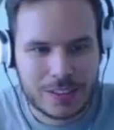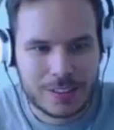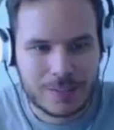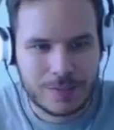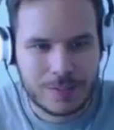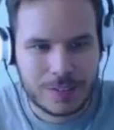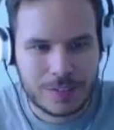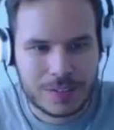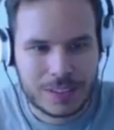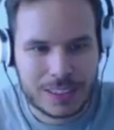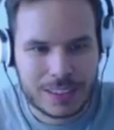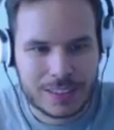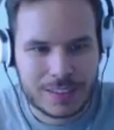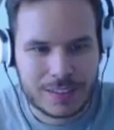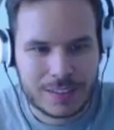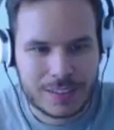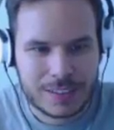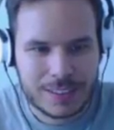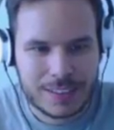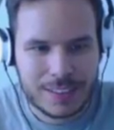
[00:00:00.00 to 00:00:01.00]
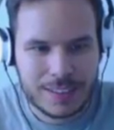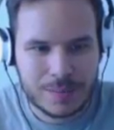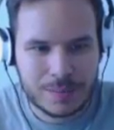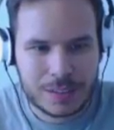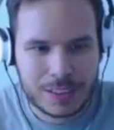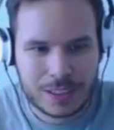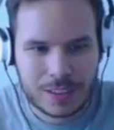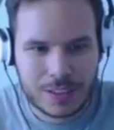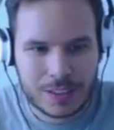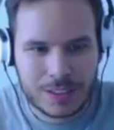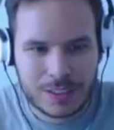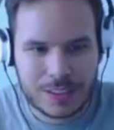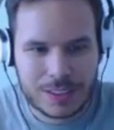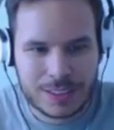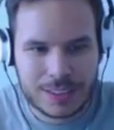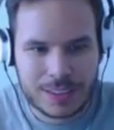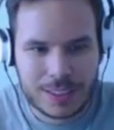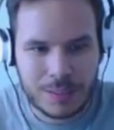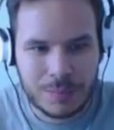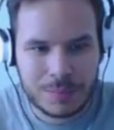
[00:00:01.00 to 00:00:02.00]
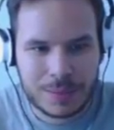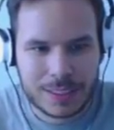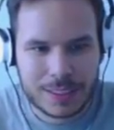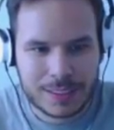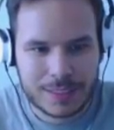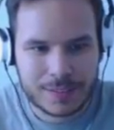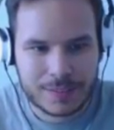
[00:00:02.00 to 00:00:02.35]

15. Get him to learn something.